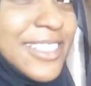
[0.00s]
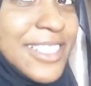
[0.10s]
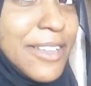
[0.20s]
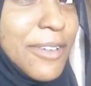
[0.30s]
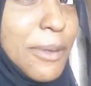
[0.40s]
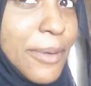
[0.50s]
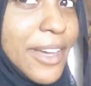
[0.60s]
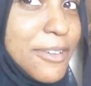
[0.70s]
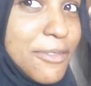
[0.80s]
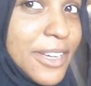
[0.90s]
give it a bit
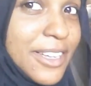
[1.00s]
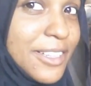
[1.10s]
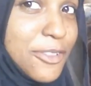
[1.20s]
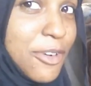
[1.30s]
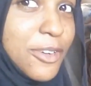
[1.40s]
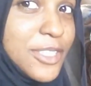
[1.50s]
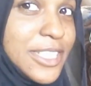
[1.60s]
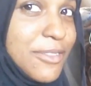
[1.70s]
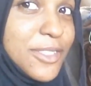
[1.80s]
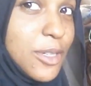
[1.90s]
of a throttle
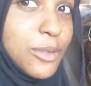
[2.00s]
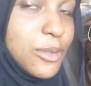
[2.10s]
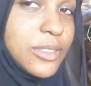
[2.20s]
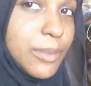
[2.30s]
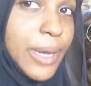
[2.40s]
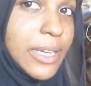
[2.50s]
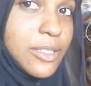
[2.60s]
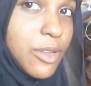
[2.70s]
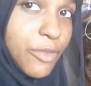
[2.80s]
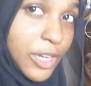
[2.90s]
even though the bike's
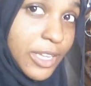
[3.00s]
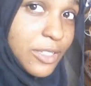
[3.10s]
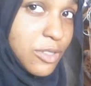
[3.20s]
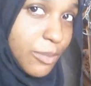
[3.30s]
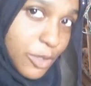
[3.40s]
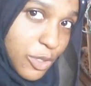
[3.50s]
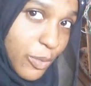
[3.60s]
not running, so I'm not sure